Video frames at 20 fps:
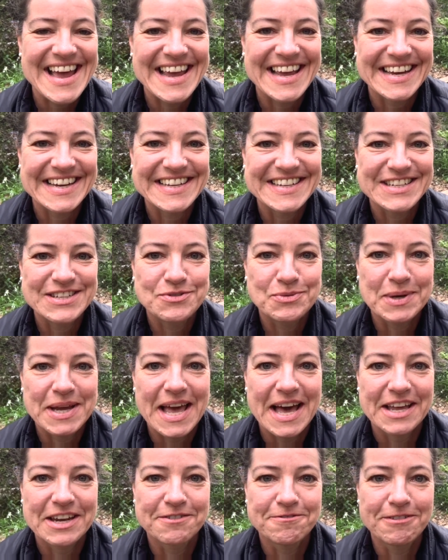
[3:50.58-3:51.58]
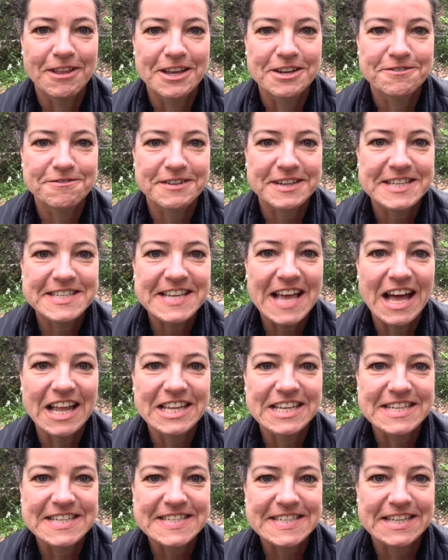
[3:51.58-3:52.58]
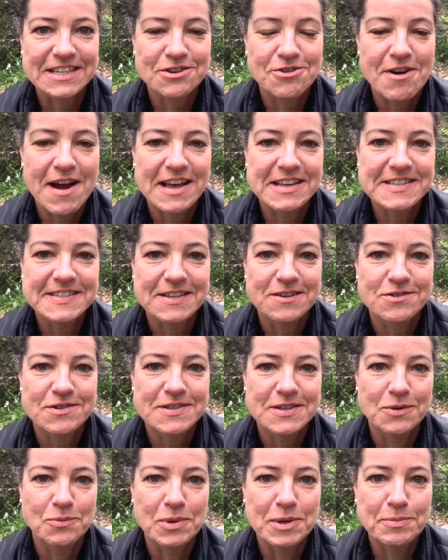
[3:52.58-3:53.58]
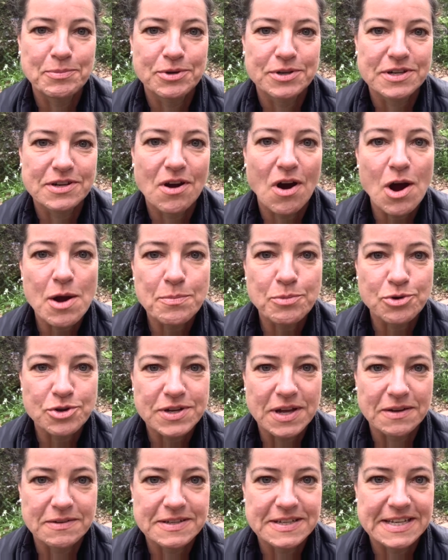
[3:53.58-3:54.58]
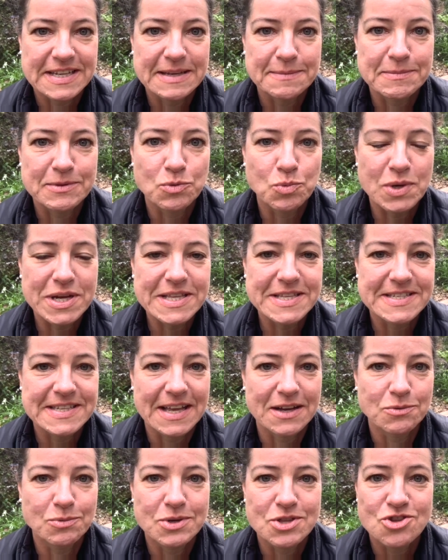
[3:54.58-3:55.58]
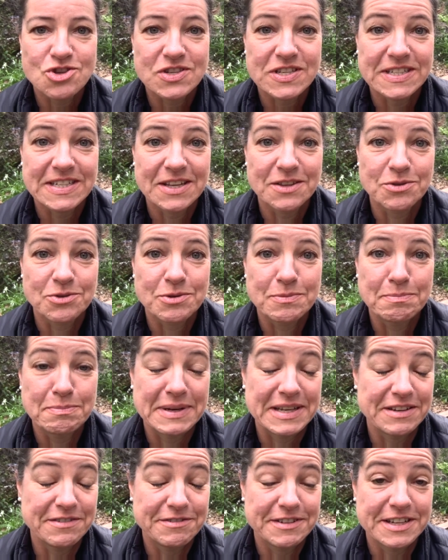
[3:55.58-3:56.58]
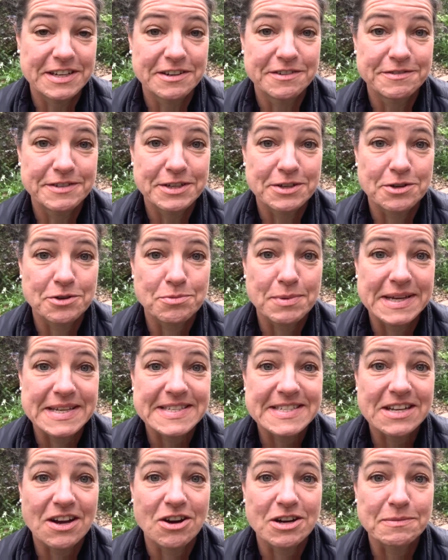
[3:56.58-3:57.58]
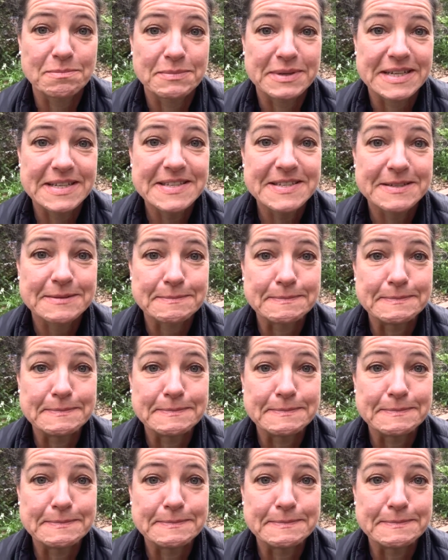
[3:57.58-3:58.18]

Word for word: and we had a lot of oxalis and grass there so we put cardboard down to keep the weeds down which is another benefit of your raised garden beds